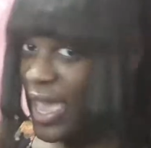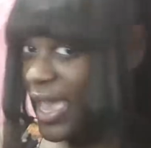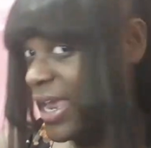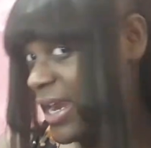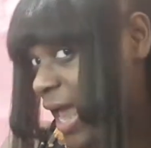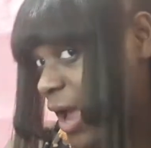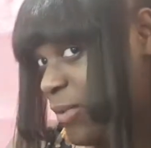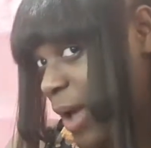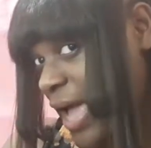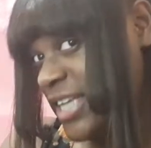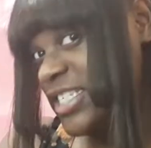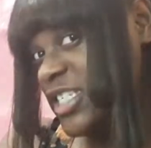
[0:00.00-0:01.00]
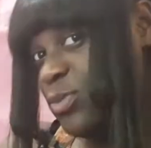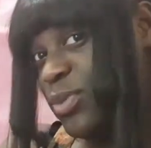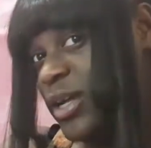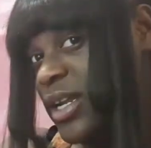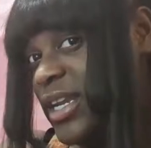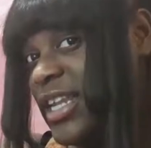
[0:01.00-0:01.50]
And I just
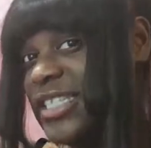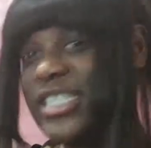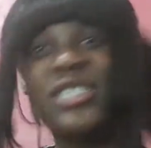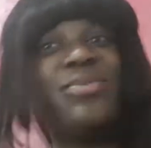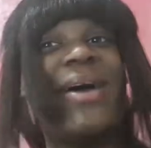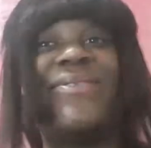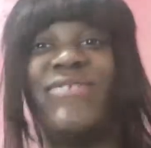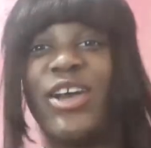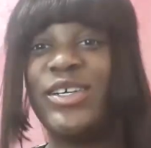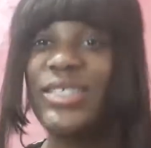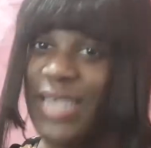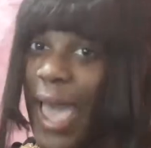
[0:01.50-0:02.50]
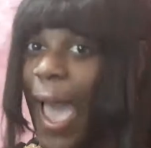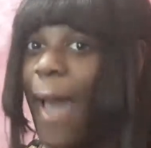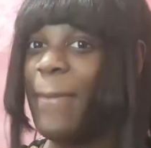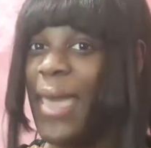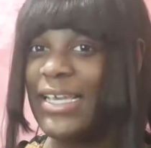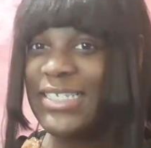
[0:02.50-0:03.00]
put it, this is my first
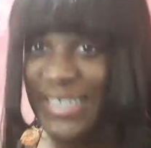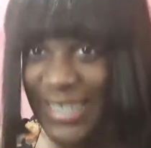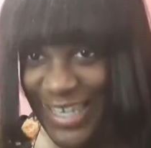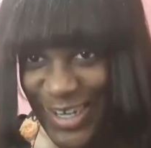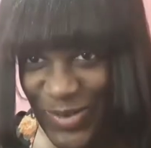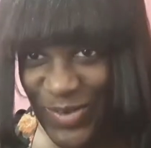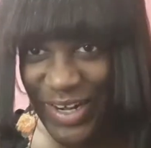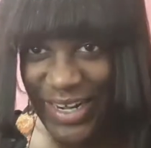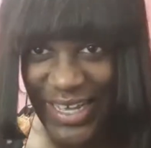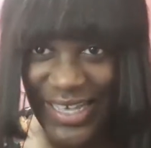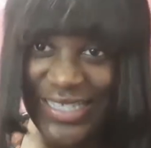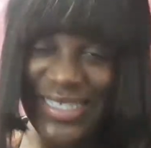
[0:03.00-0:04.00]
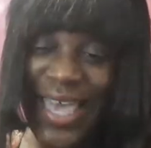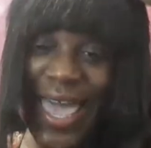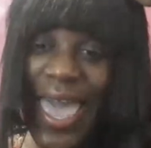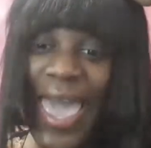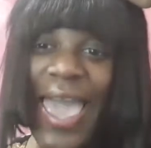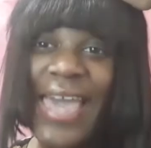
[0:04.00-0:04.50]
time actually doing this.
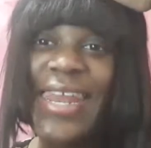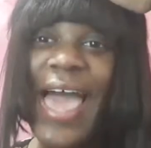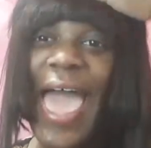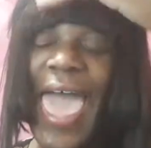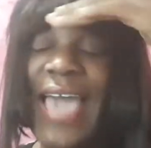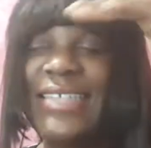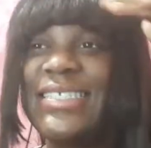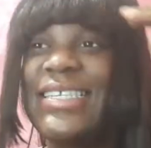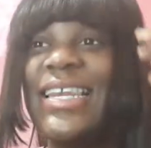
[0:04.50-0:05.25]
And I